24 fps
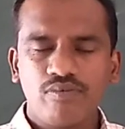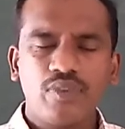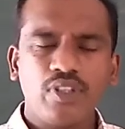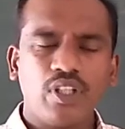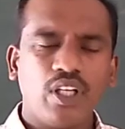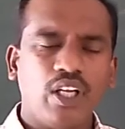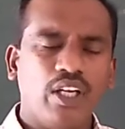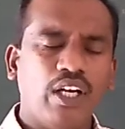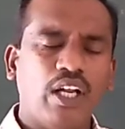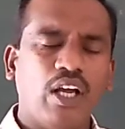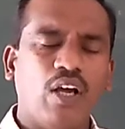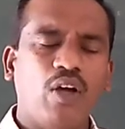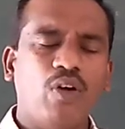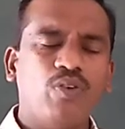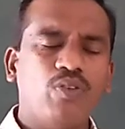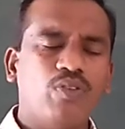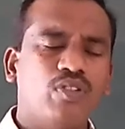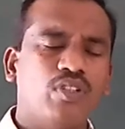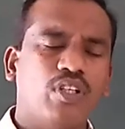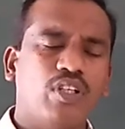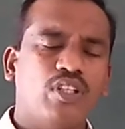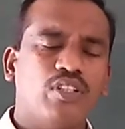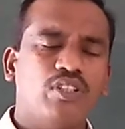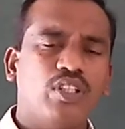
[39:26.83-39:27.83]
Now
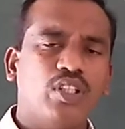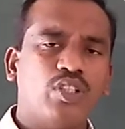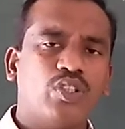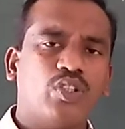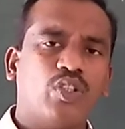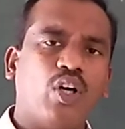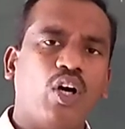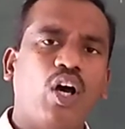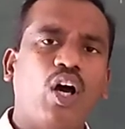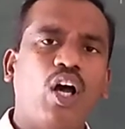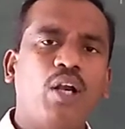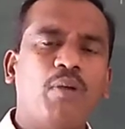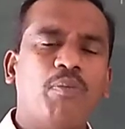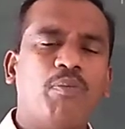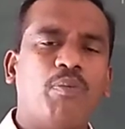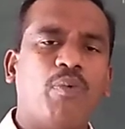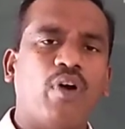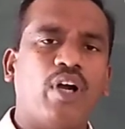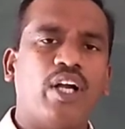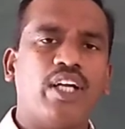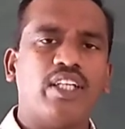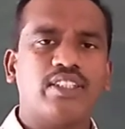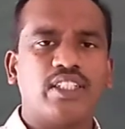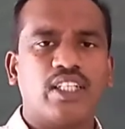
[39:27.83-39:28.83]
these all
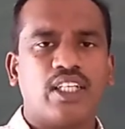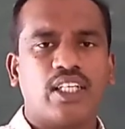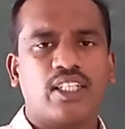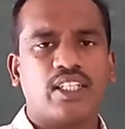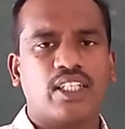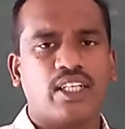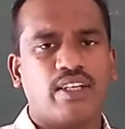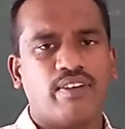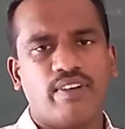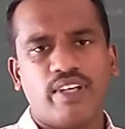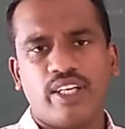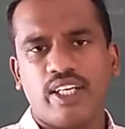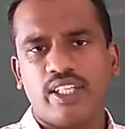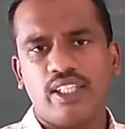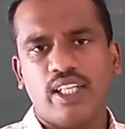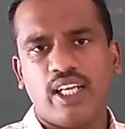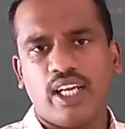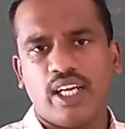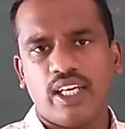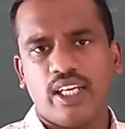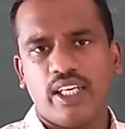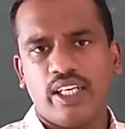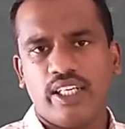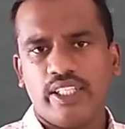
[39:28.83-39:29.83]
points are covered in the
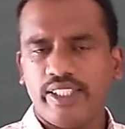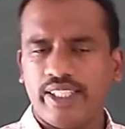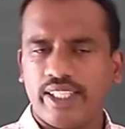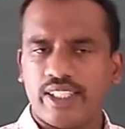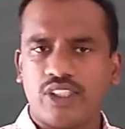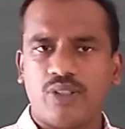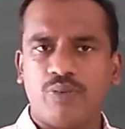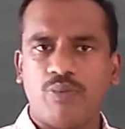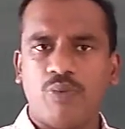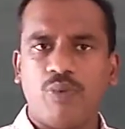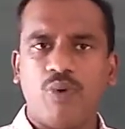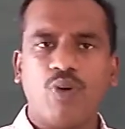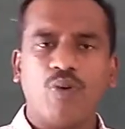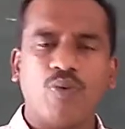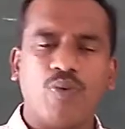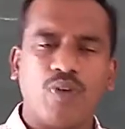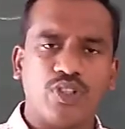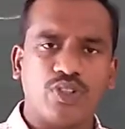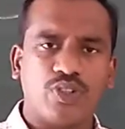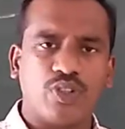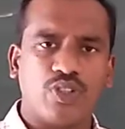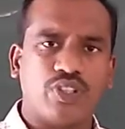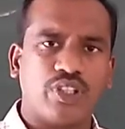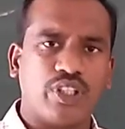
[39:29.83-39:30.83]
textbook once
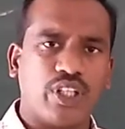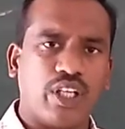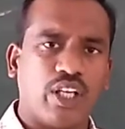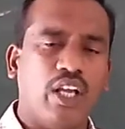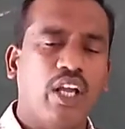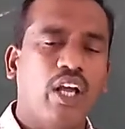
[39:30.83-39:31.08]
you see.